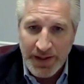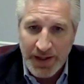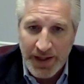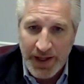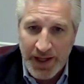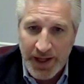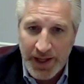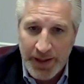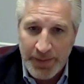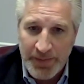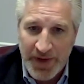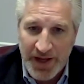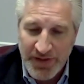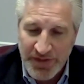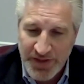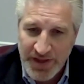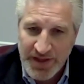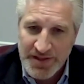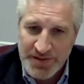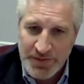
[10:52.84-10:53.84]
I
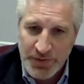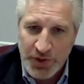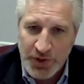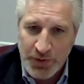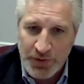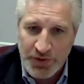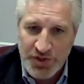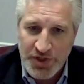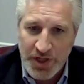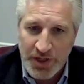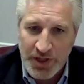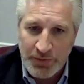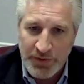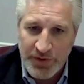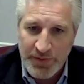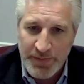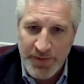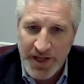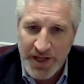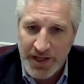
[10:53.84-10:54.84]
think is what you were sharing
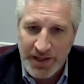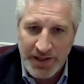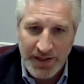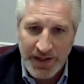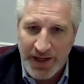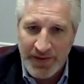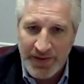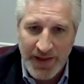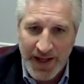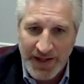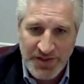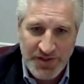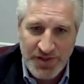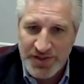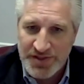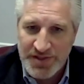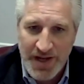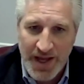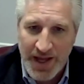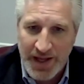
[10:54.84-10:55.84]
with me. And that's
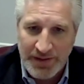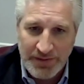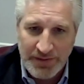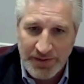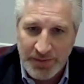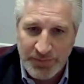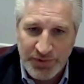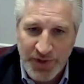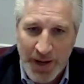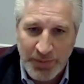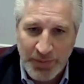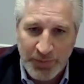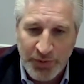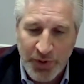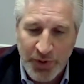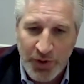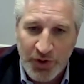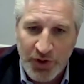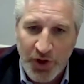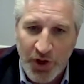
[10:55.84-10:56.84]
just not a proper
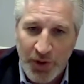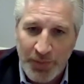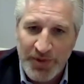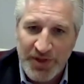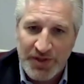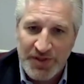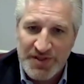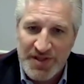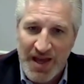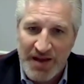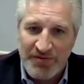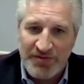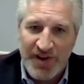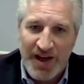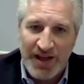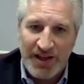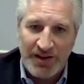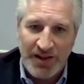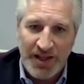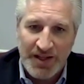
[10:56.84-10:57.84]
protocol, because that
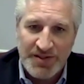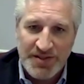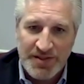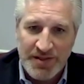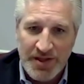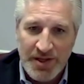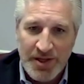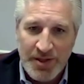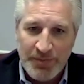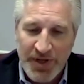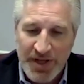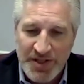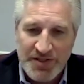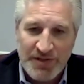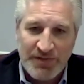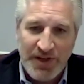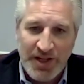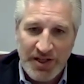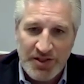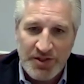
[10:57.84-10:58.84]
violates
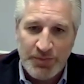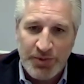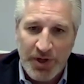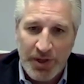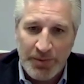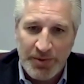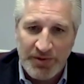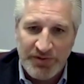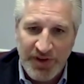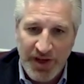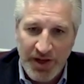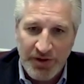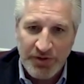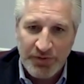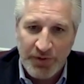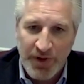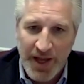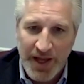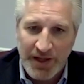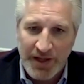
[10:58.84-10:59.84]
Pennsylvania Department of Health
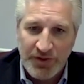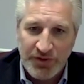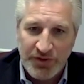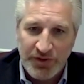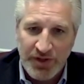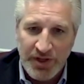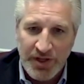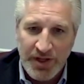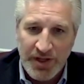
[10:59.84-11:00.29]
regs